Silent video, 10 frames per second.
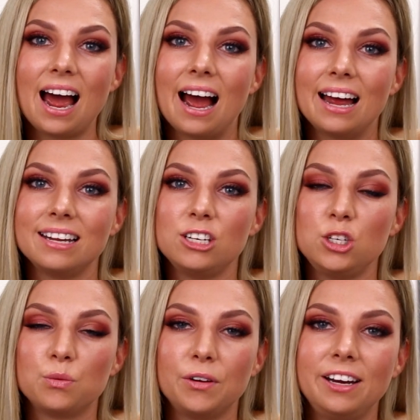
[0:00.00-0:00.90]
And
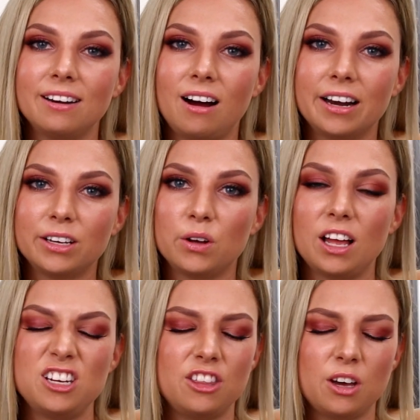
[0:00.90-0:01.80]
you read an article
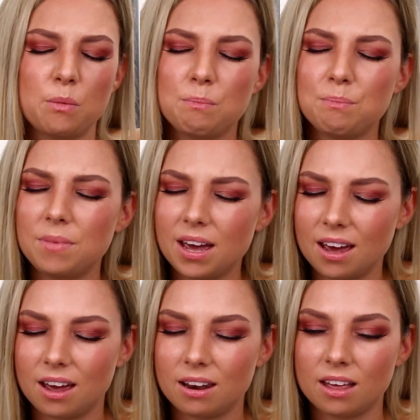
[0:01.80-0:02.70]
and you think,
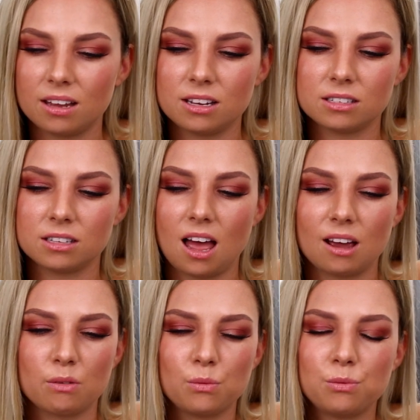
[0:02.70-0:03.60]
man, that has
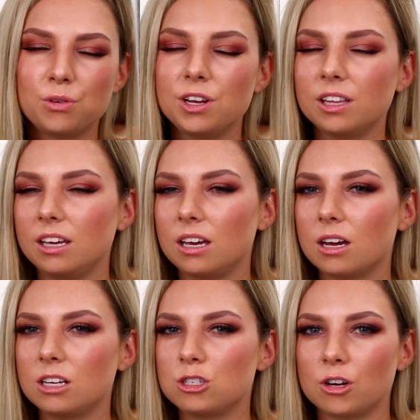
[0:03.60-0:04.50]
like
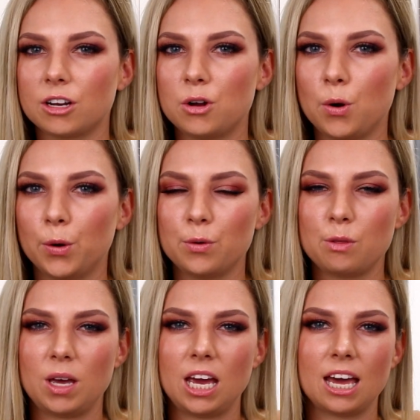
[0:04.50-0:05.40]
really struck a chord
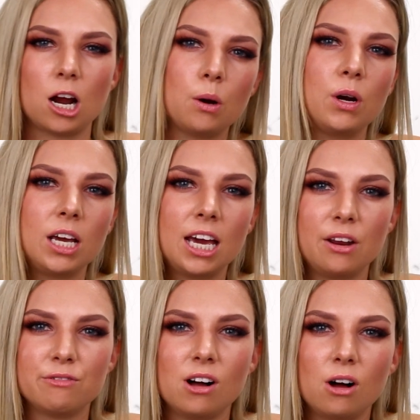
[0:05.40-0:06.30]
with me and I want to get
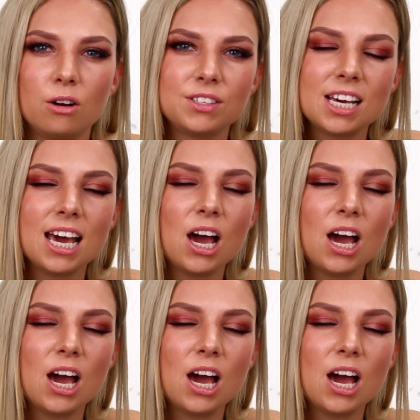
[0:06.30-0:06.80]
involved